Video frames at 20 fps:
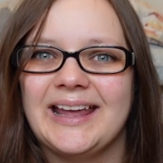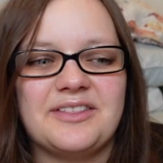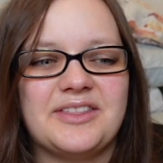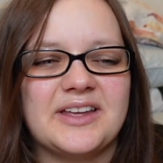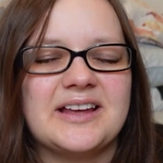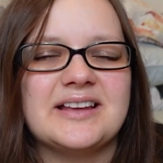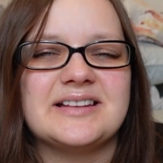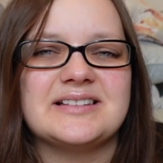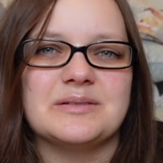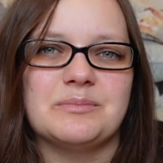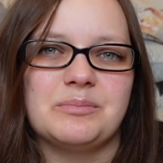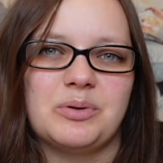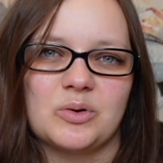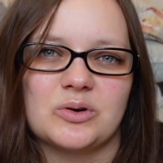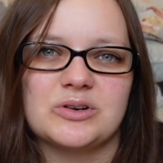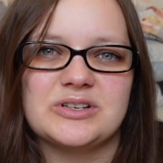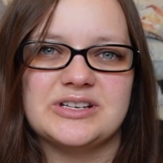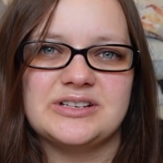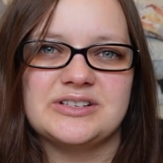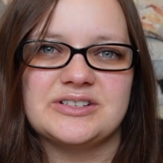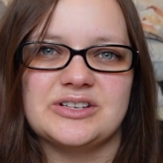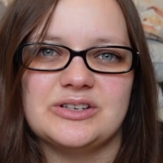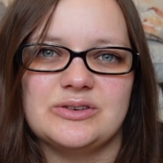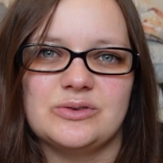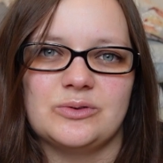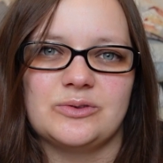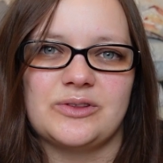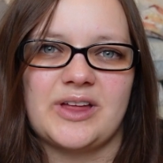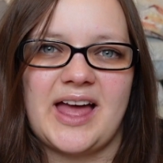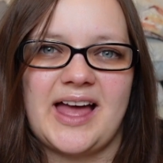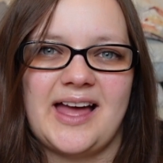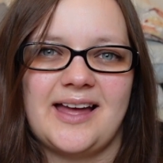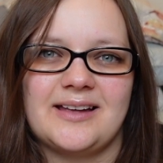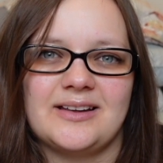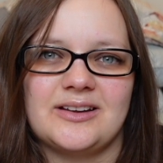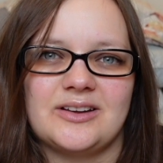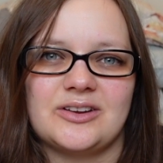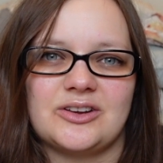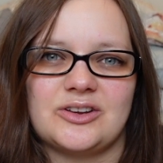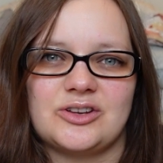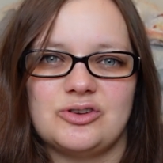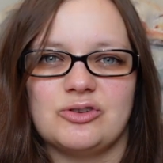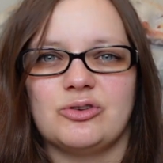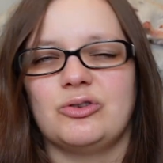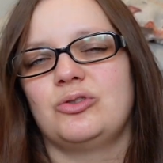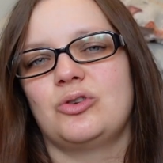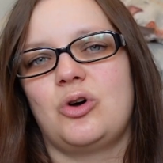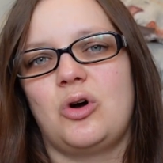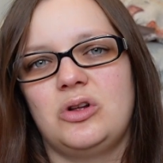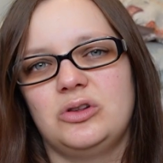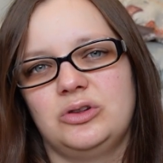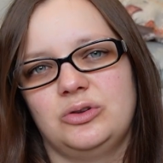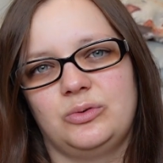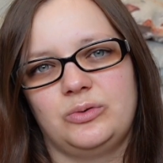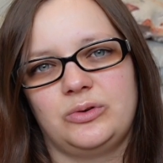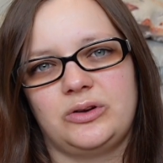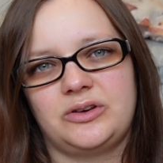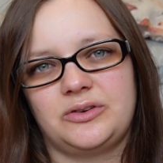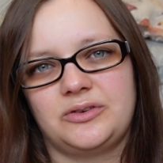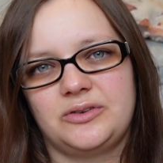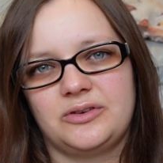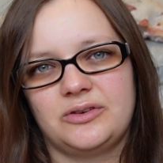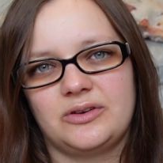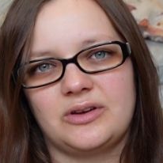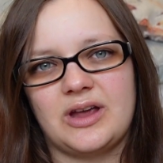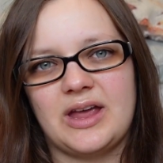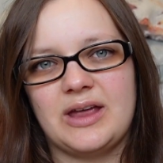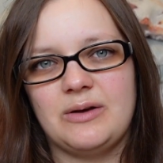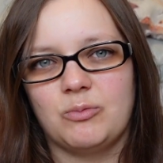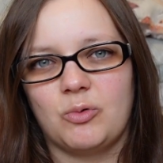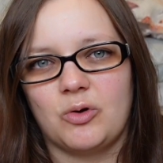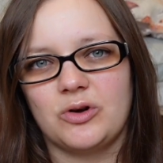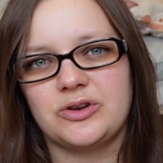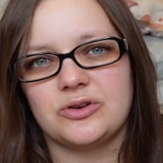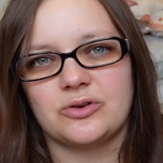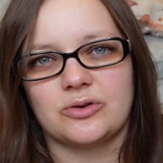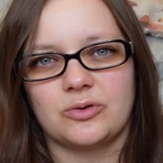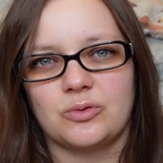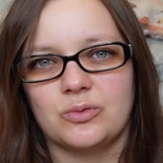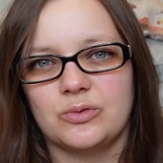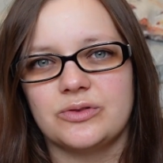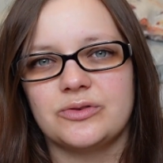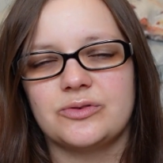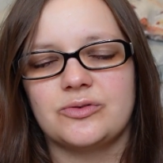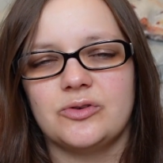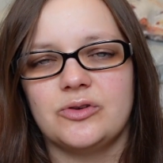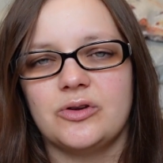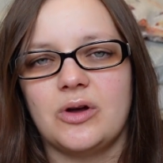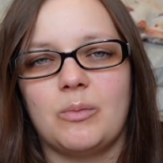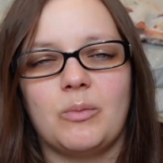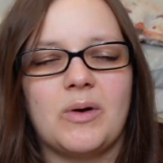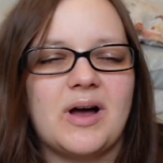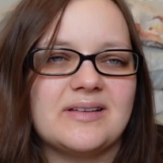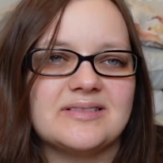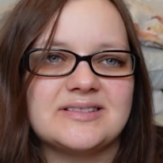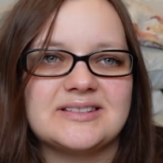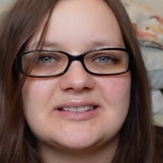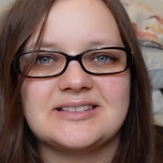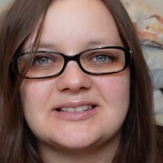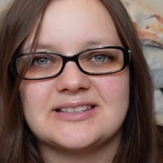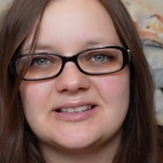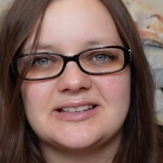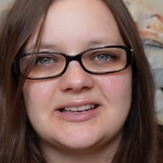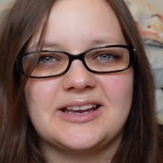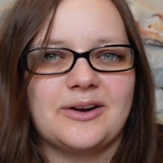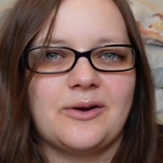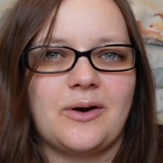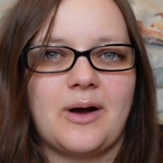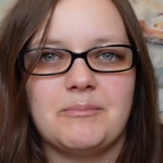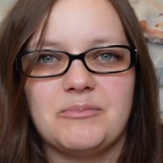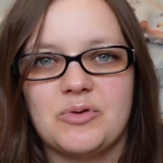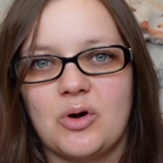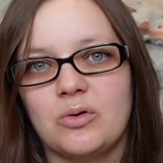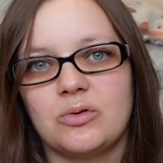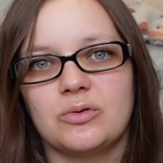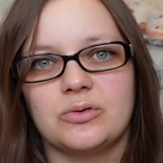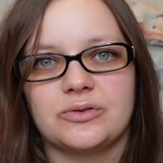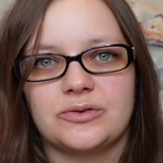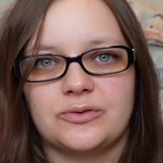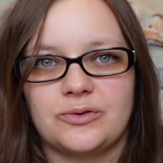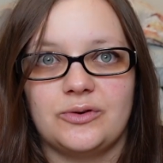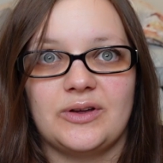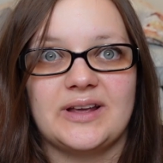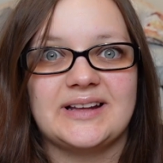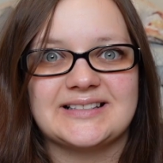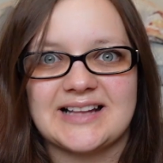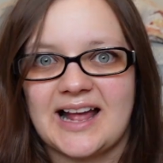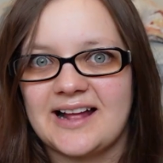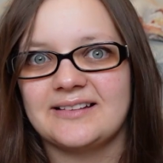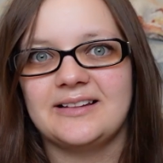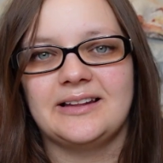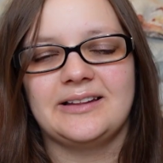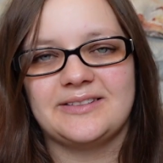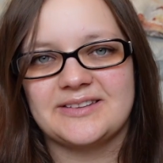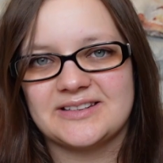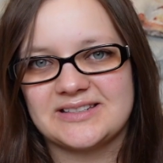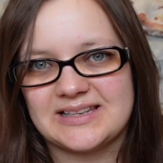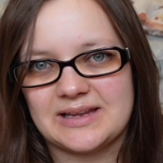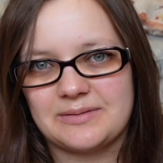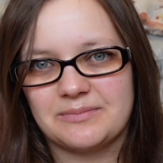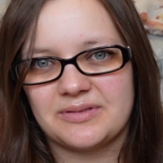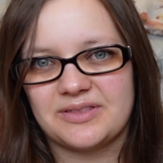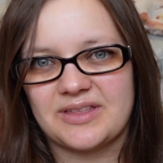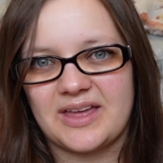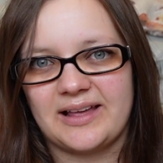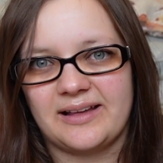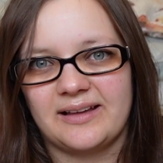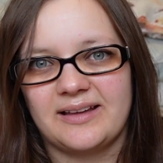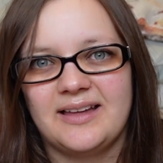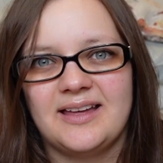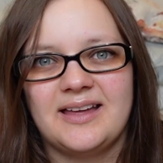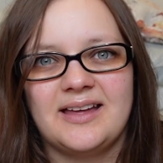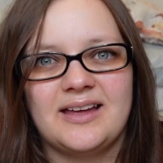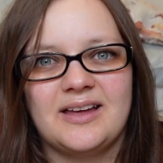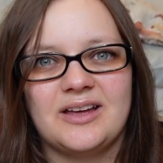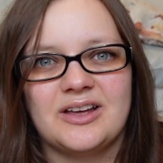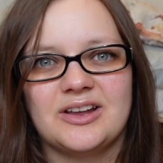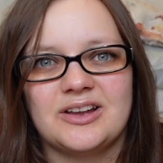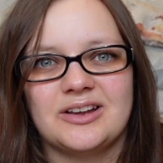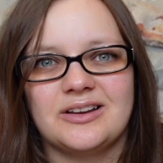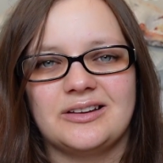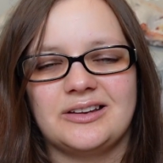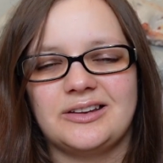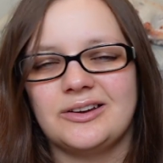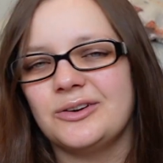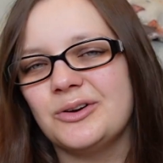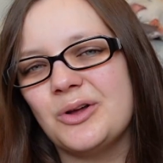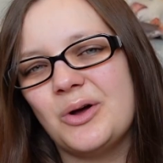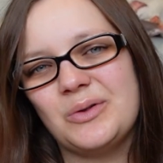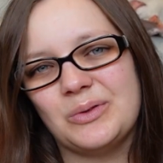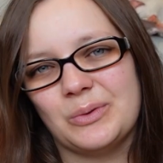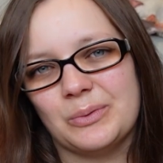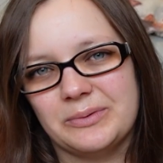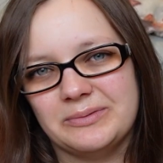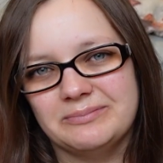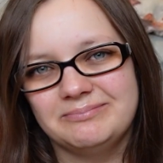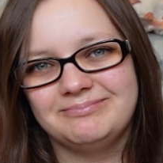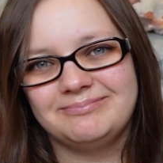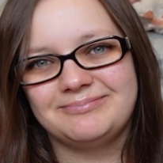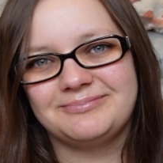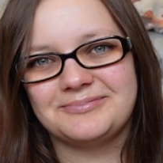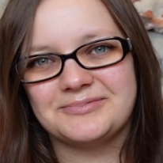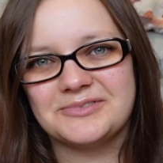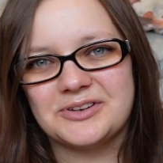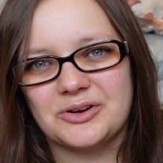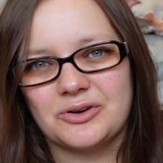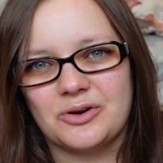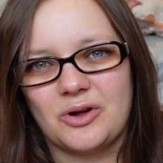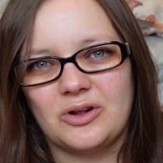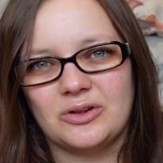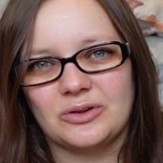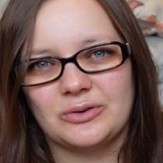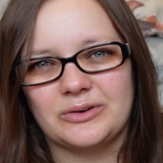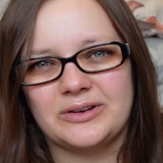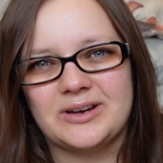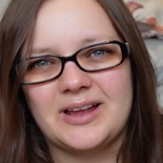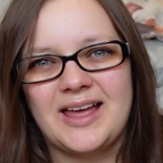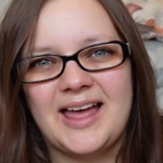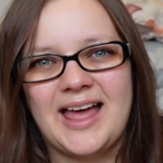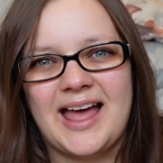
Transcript: I think it's important to know that you're not alone and what you're going through, and whilst, you know, I'm not going through exactly the same thing, you're not alone. You're not alone.